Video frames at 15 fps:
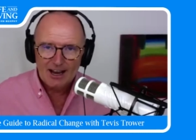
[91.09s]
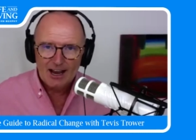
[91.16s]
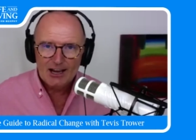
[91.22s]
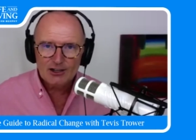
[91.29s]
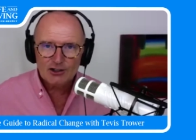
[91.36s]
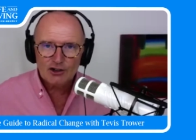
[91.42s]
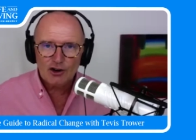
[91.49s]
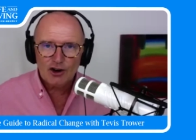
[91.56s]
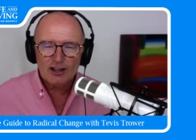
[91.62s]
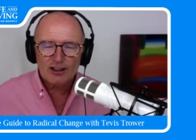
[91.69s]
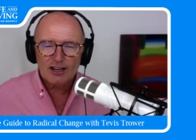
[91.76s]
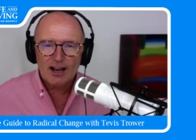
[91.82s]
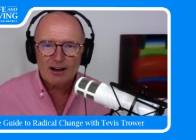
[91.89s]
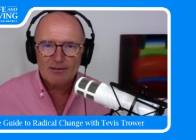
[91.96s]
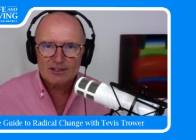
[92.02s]
enjoy
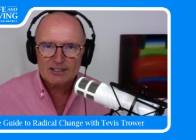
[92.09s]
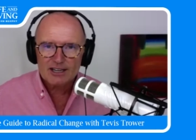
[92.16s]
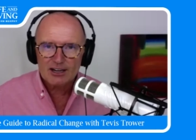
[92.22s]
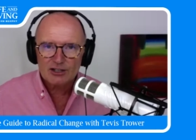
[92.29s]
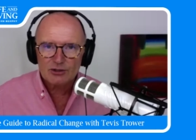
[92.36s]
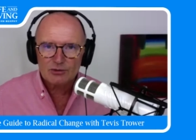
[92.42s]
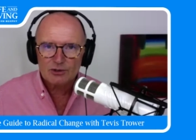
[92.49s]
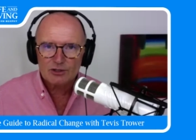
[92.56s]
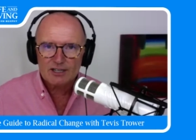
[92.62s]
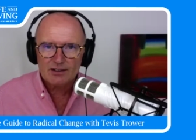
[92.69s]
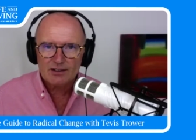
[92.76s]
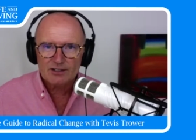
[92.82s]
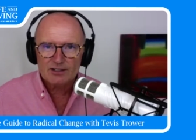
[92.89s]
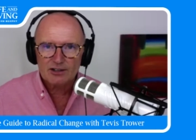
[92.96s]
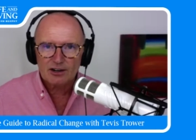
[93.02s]
the conversation with
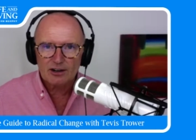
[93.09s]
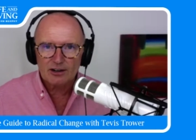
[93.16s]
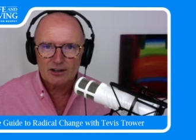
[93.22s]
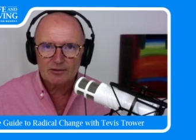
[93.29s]
Tevis Trower.